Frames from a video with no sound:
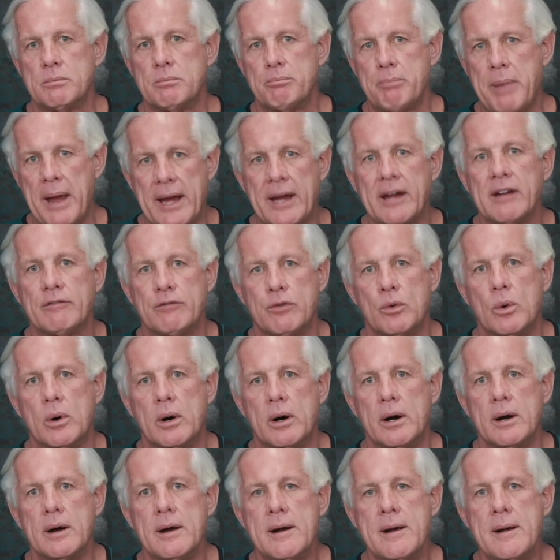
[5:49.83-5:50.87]
paying
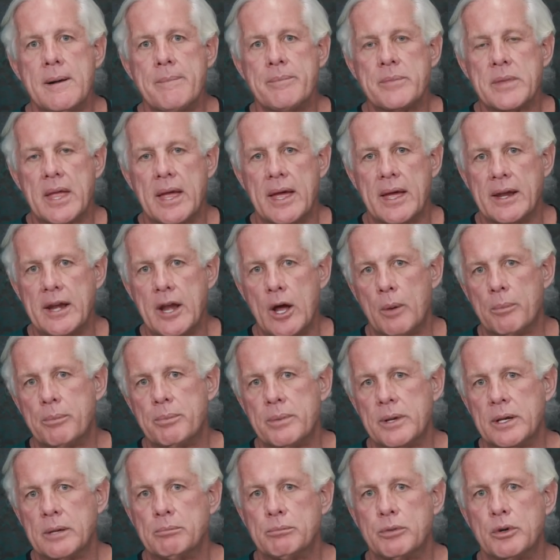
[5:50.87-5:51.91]
for and
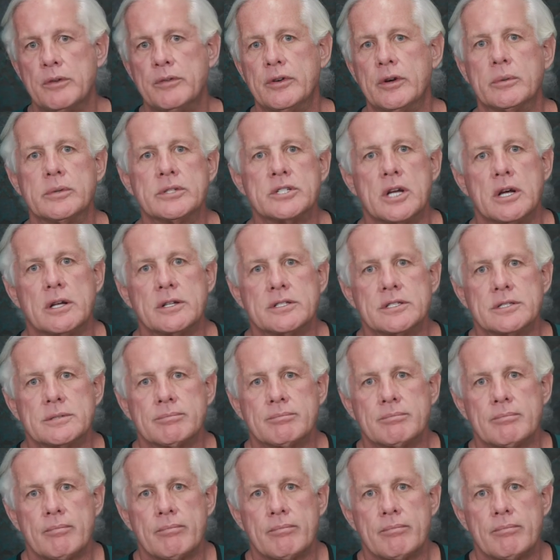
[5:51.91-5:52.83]
help improve your results.